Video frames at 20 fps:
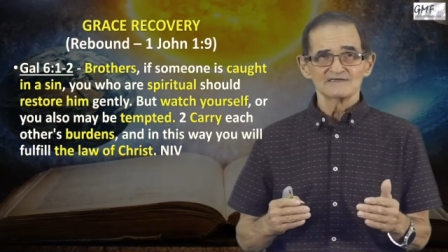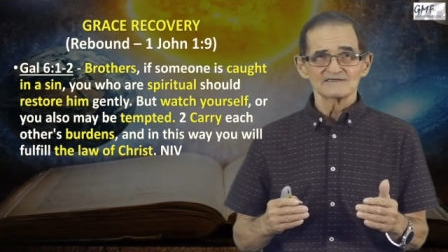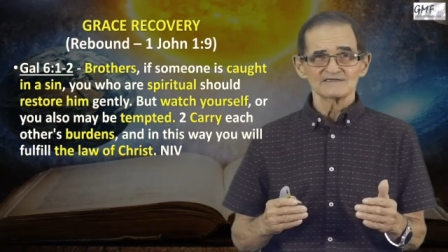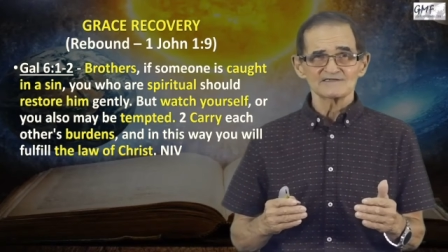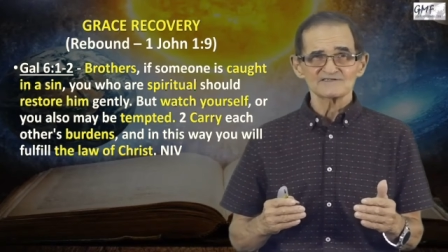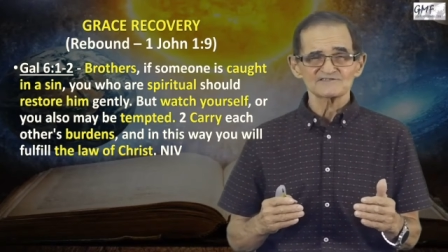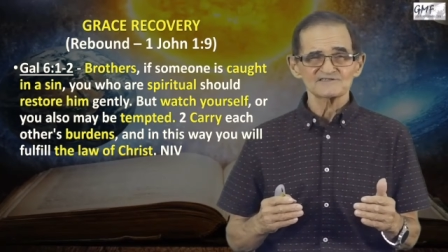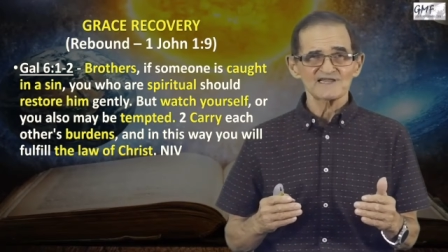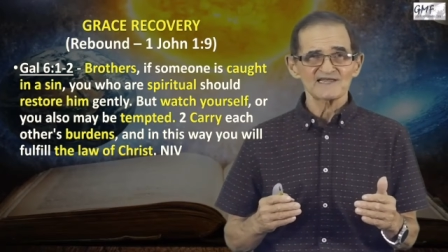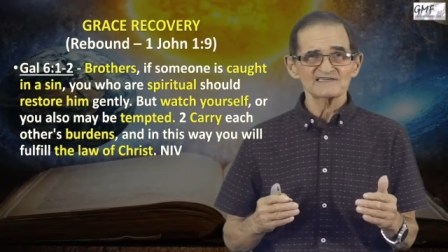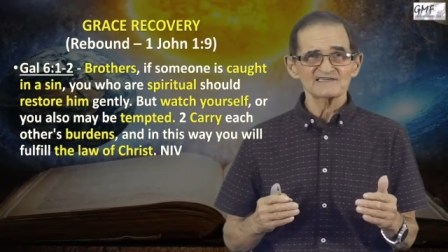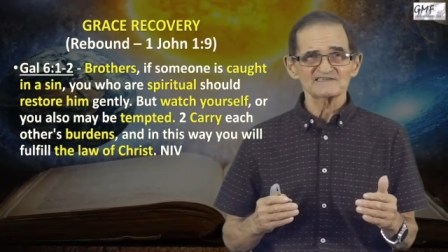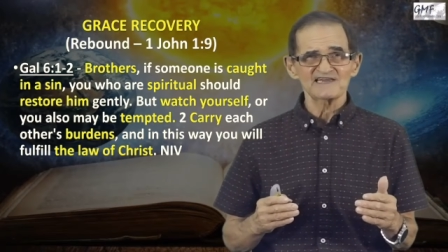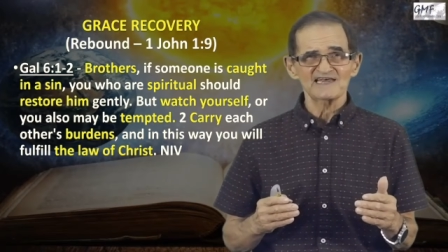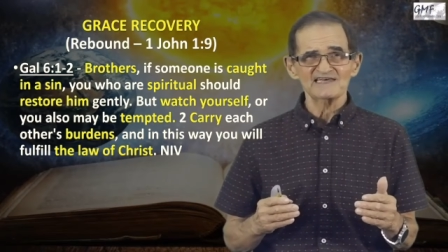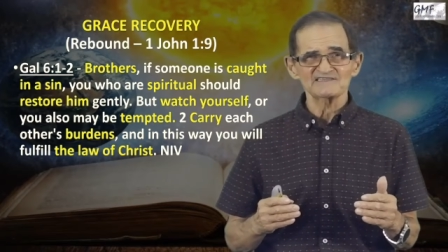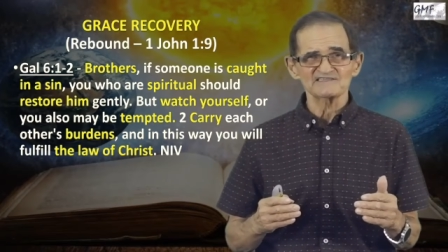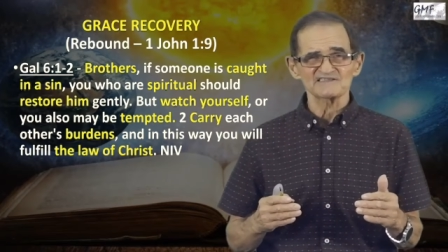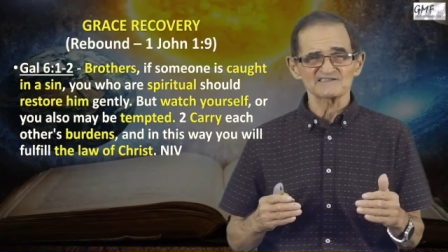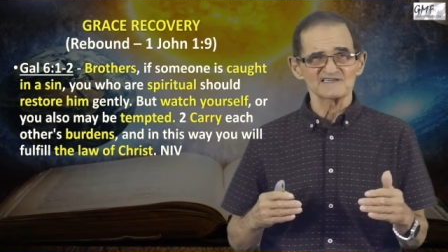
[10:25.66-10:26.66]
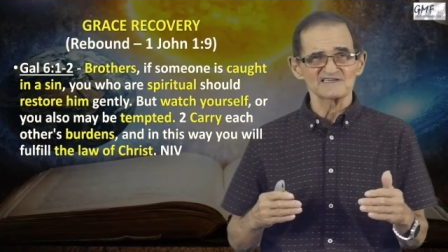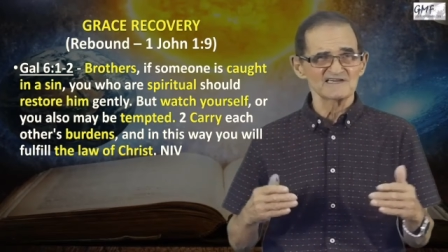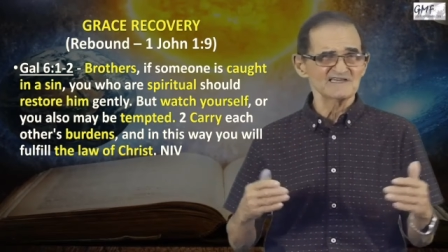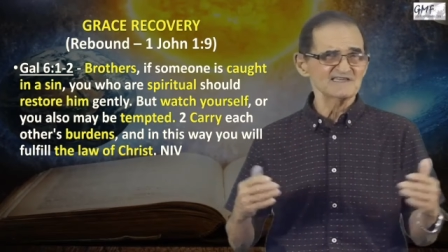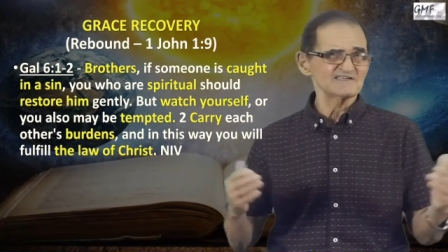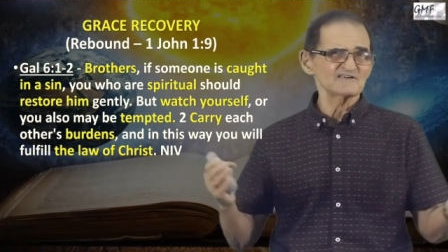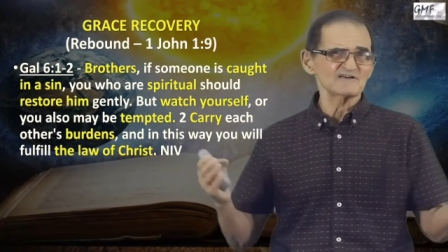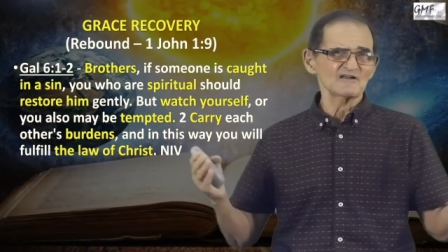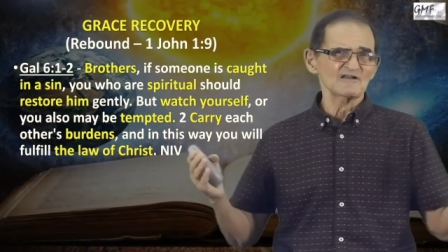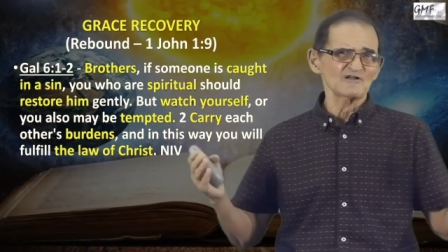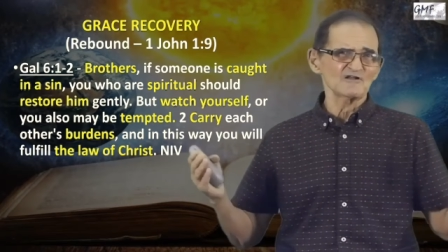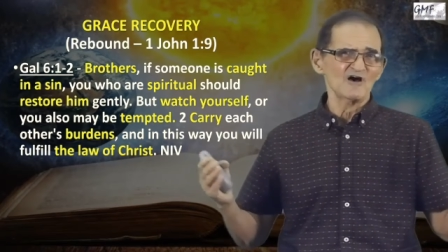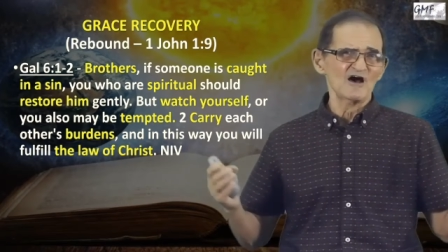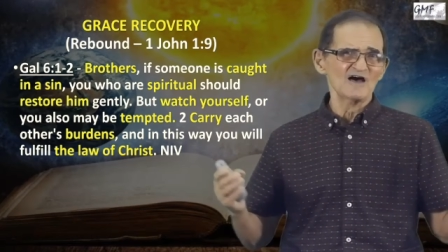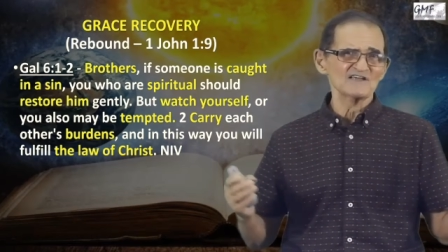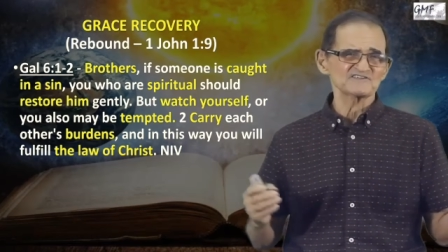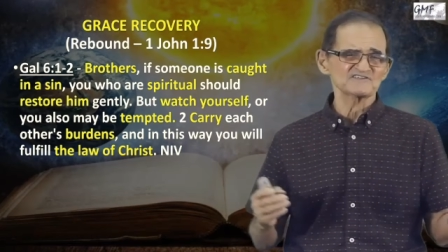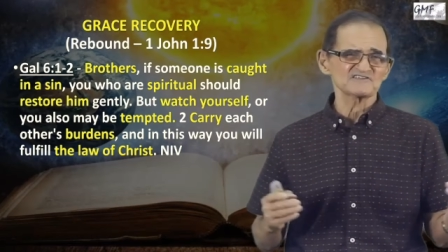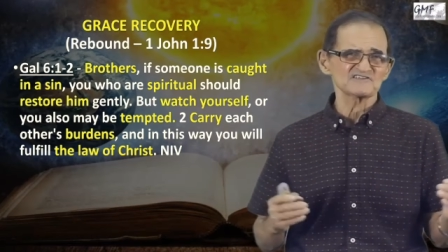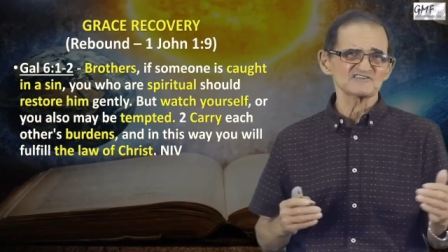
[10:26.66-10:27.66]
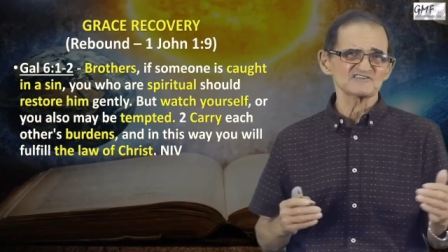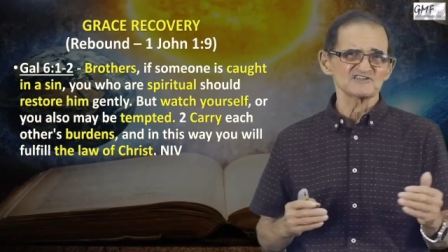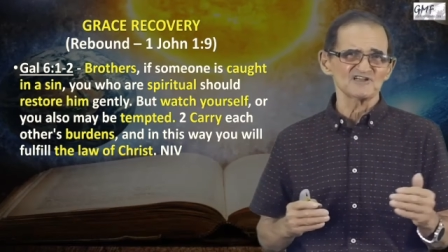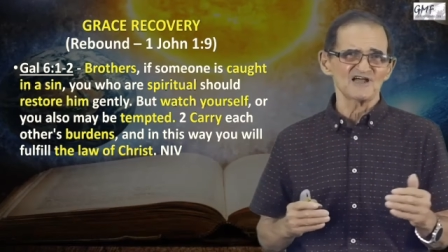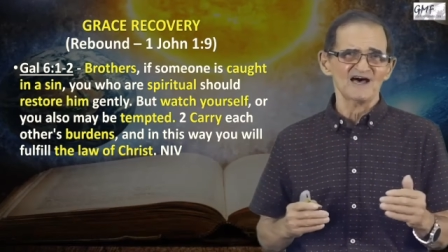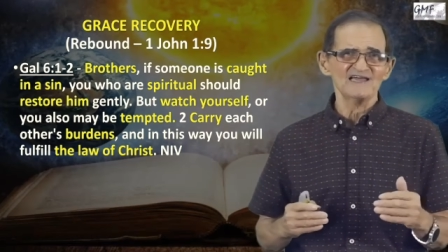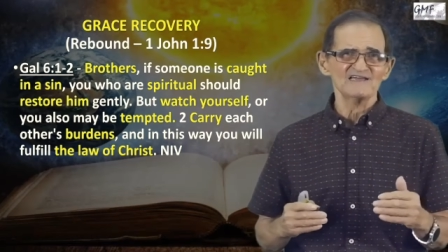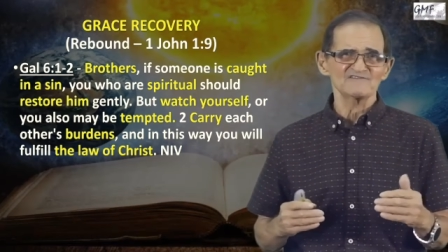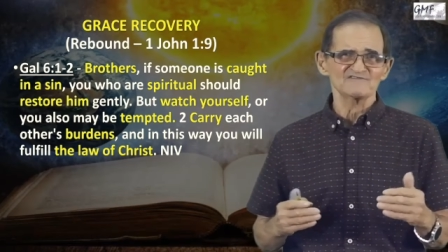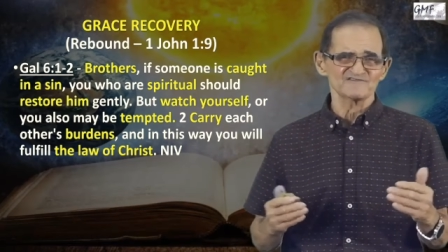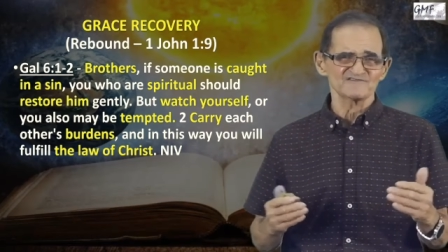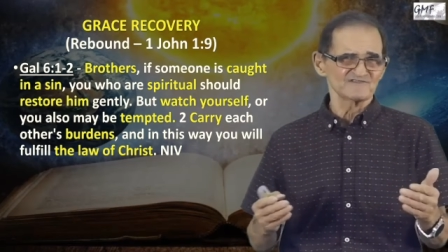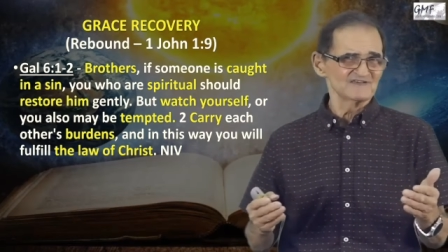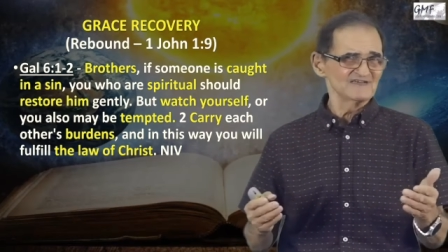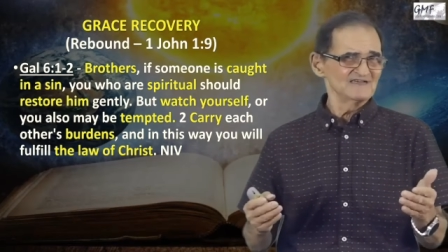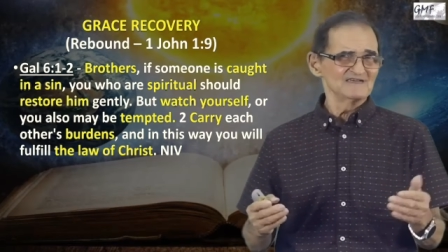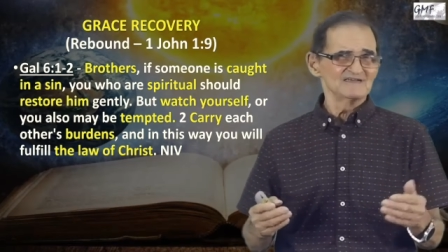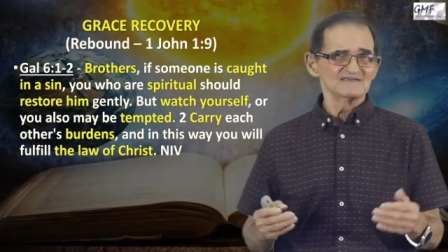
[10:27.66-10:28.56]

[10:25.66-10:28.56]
just like Nathan did. He could have lost his life.